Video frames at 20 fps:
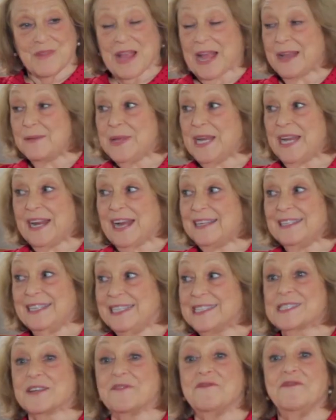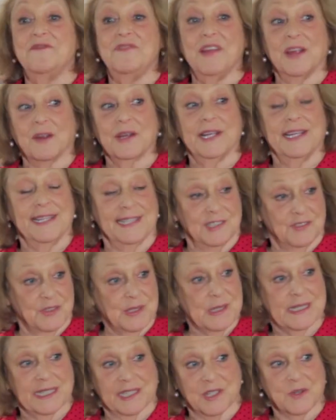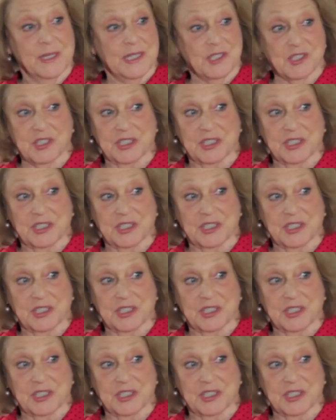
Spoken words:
I mean, it's a very interesting question.